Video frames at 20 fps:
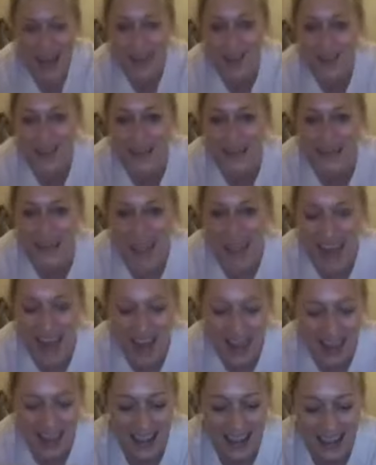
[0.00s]
and
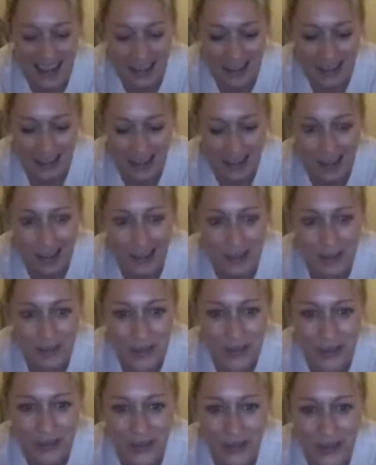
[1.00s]
stop there.
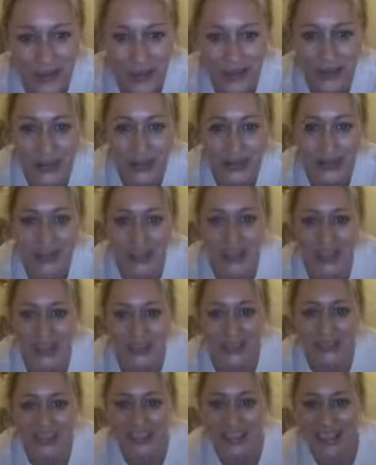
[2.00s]

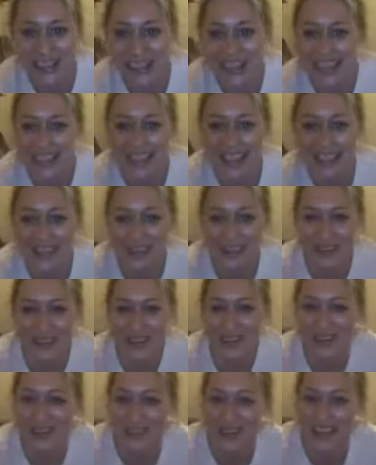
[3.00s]
Awesome
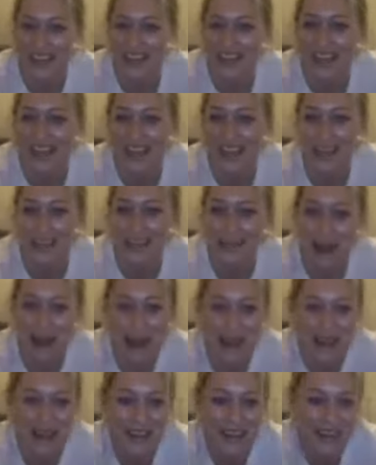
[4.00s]
work, awesome work.
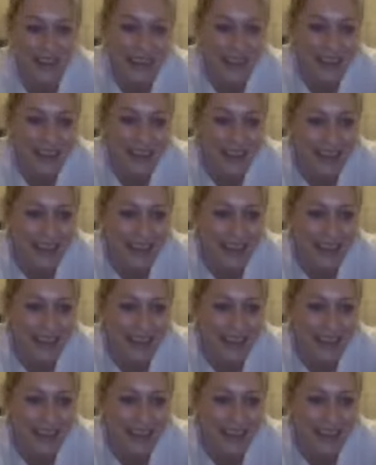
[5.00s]
Catch your breath.